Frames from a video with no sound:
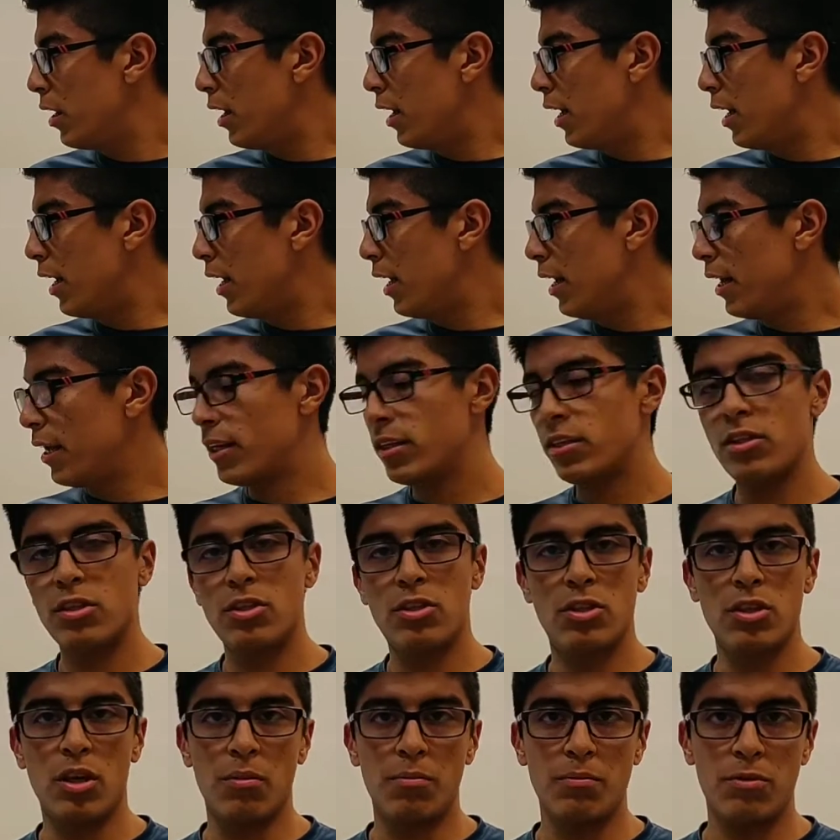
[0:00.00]
and
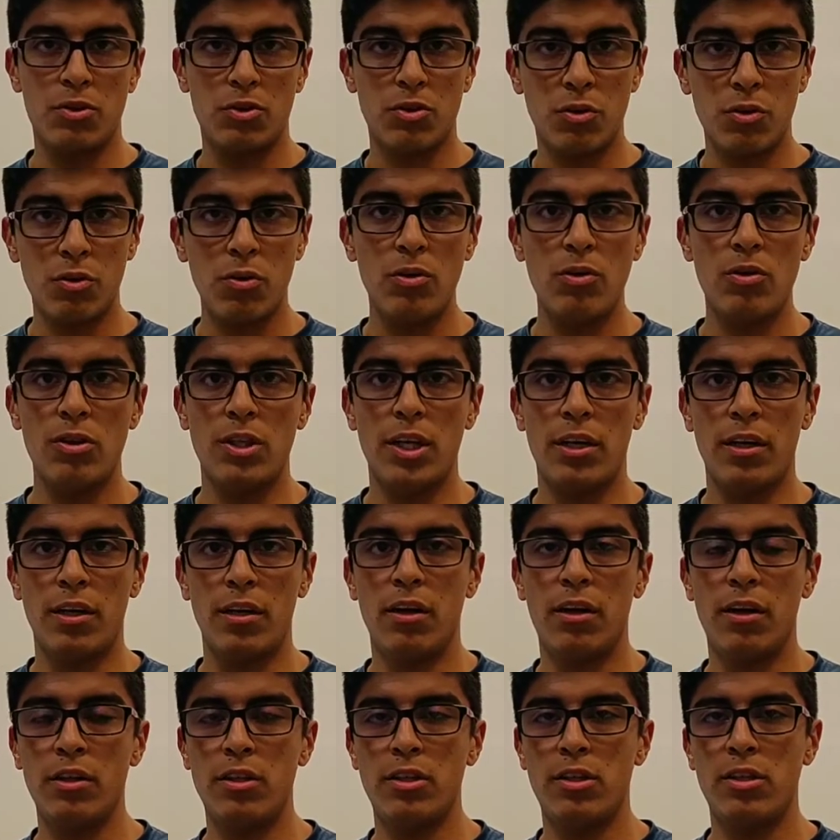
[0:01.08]
some screws and
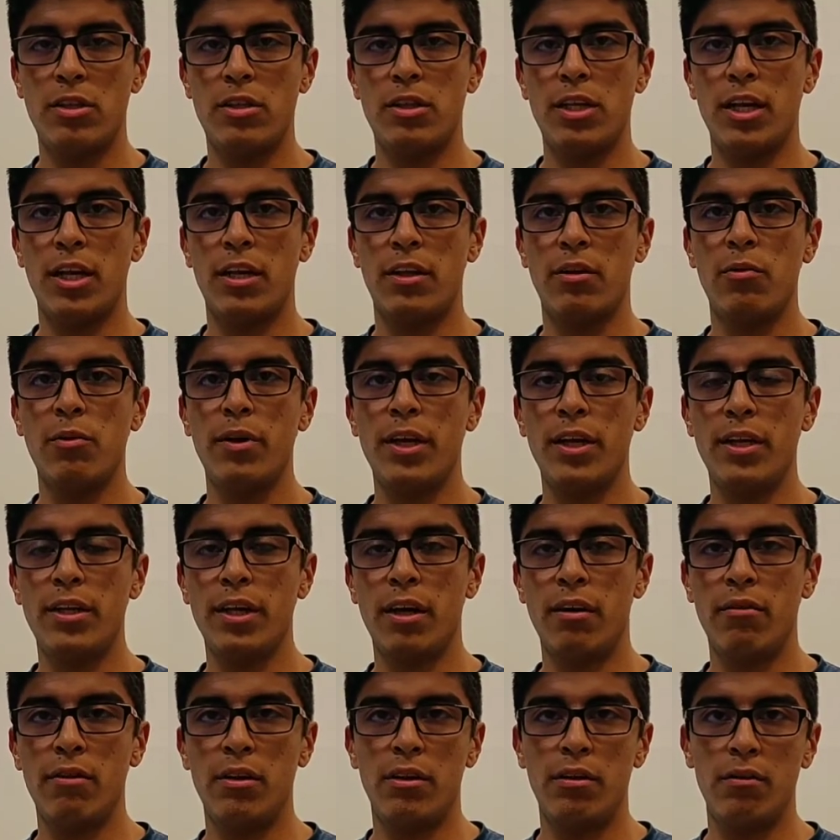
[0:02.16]
nuts that we
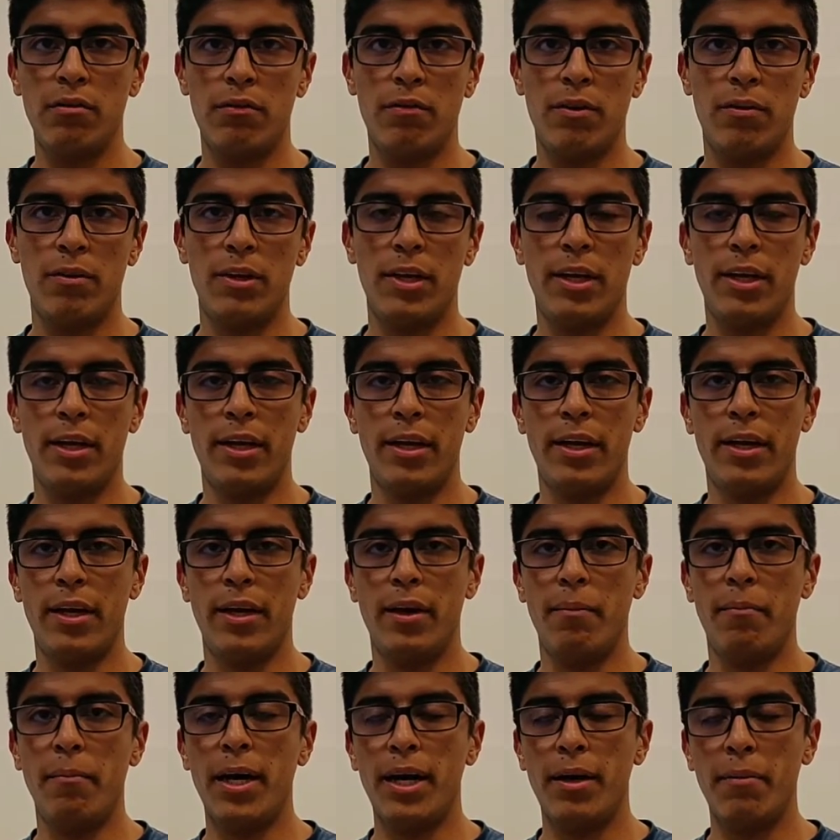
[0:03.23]
download from
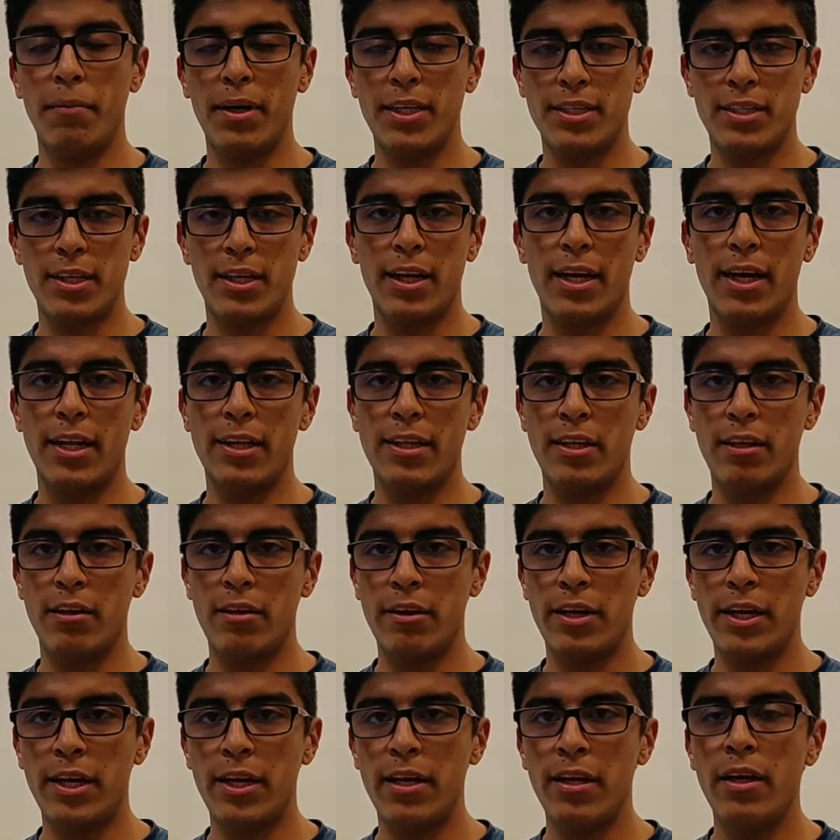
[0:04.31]
the MacMaster
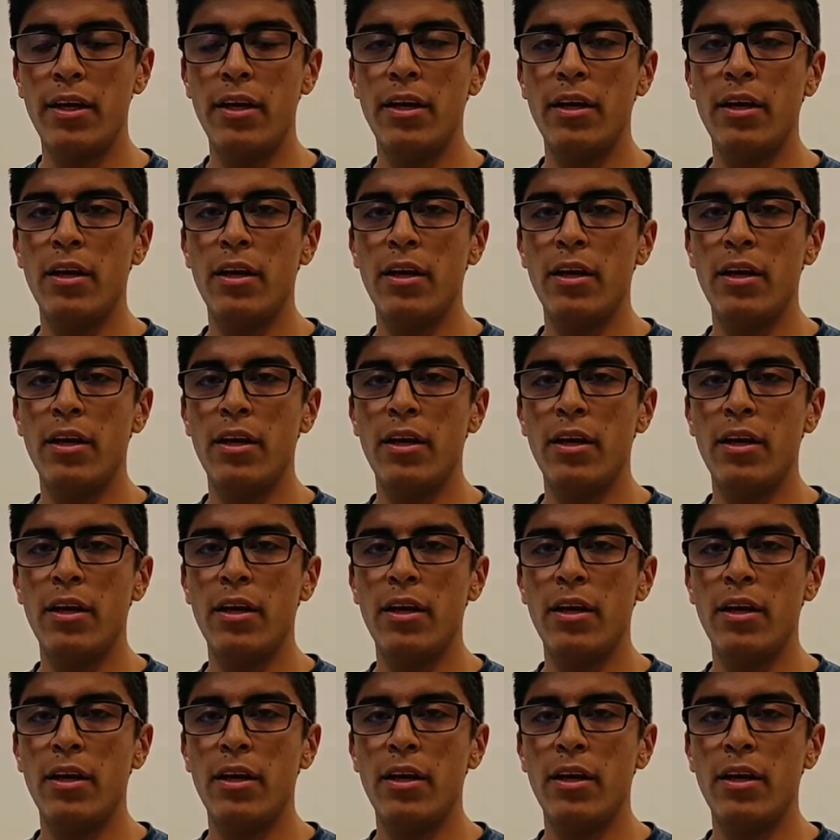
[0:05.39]
catalog.